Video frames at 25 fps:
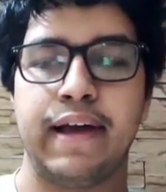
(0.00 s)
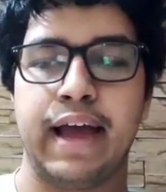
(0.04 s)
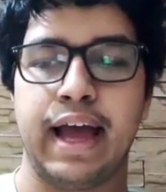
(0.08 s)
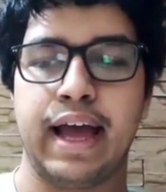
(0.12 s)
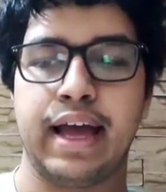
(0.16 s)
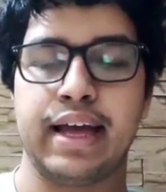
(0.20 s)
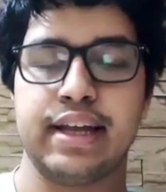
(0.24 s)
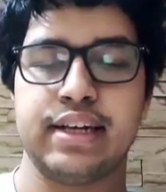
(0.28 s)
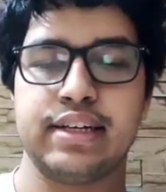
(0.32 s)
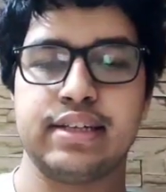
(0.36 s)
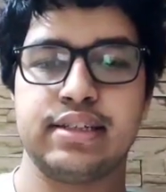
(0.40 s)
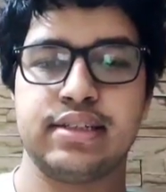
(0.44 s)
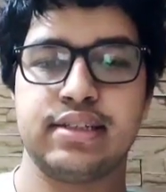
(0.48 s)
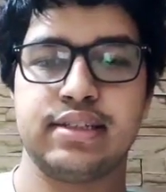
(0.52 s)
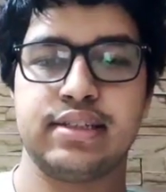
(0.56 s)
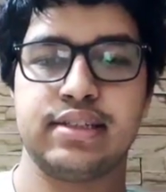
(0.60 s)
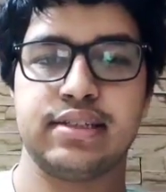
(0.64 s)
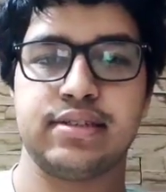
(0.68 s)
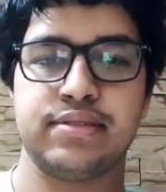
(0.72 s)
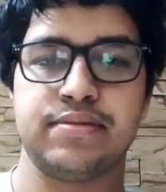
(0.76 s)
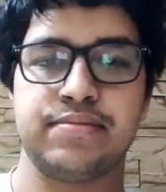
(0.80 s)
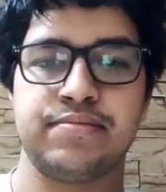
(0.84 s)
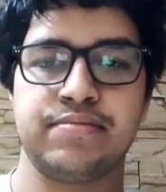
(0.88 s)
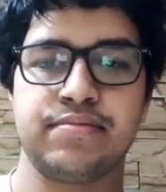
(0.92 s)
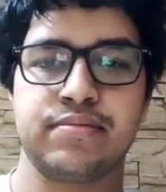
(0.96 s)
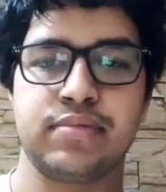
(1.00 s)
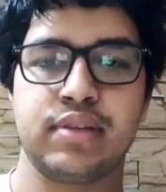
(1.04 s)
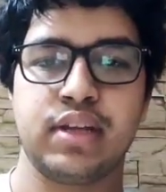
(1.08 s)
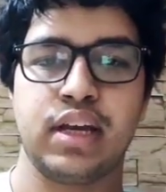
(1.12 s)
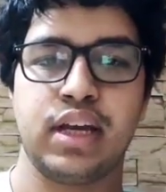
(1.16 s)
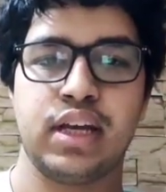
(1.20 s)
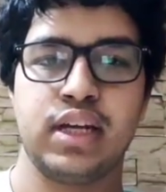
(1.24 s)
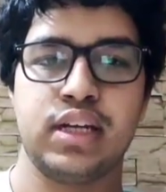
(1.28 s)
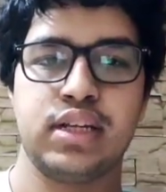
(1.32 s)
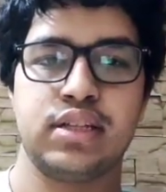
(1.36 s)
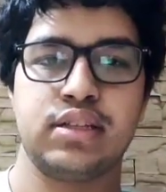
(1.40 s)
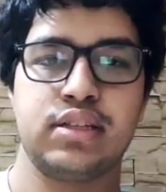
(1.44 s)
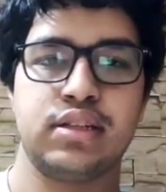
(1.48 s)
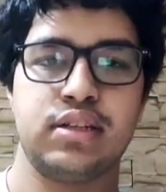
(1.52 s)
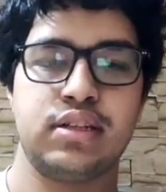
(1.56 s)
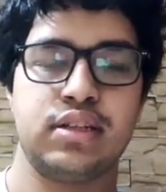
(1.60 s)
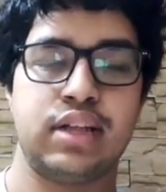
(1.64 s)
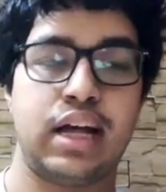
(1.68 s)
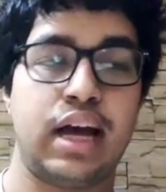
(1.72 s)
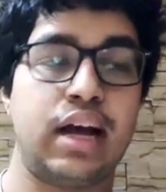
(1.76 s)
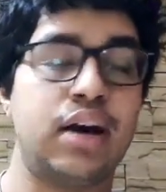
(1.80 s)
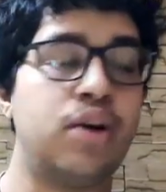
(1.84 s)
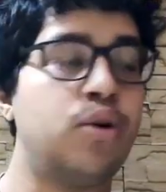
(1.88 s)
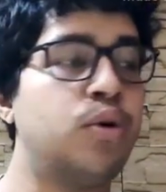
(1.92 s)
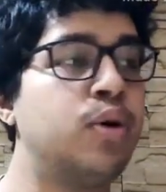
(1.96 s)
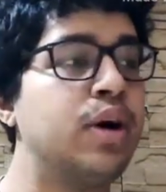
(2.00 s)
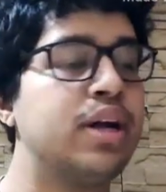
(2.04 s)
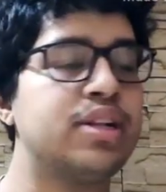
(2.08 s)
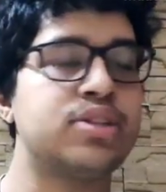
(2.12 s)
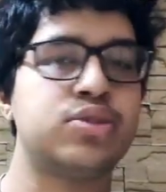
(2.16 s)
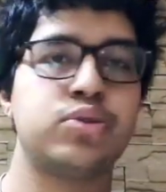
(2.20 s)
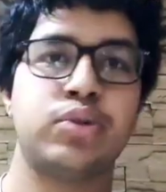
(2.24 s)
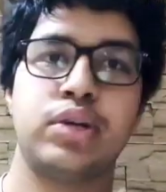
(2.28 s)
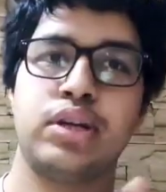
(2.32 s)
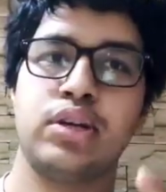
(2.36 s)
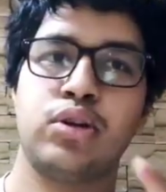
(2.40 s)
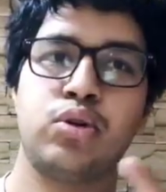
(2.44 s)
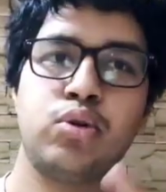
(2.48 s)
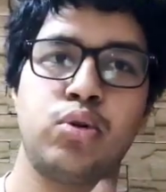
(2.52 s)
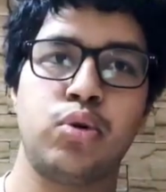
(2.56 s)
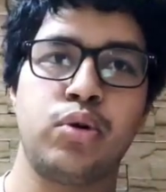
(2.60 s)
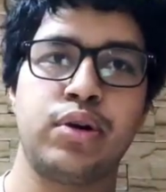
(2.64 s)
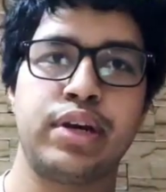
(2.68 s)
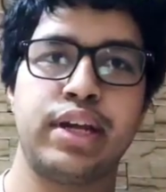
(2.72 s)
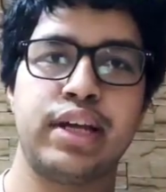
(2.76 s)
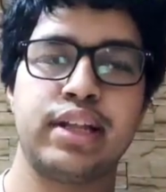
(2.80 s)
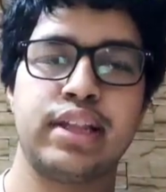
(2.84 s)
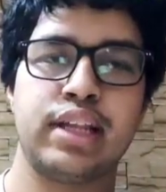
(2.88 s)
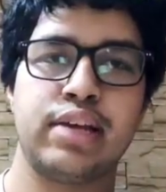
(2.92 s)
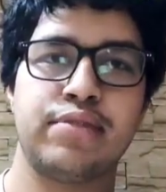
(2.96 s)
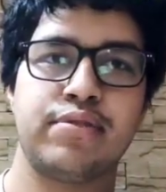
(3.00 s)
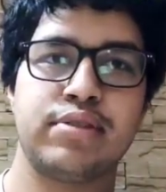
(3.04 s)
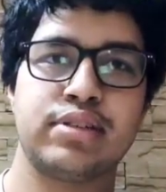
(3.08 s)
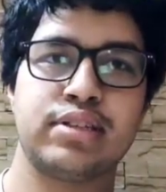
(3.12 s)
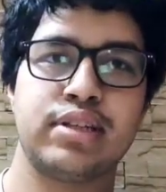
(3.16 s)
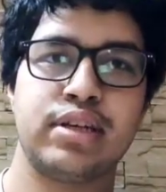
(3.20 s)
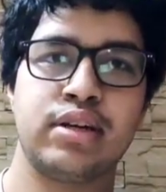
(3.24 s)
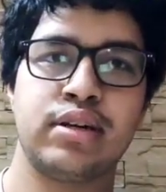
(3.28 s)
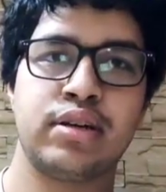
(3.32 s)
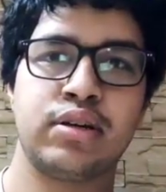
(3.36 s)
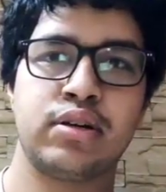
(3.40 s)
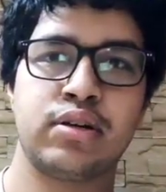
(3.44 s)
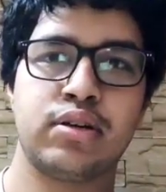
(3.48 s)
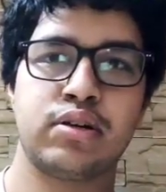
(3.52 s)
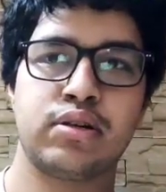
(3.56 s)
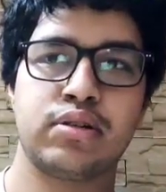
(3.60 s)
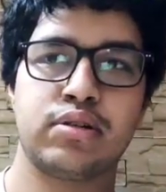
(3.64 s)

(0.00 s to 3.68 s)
And also in coding there was a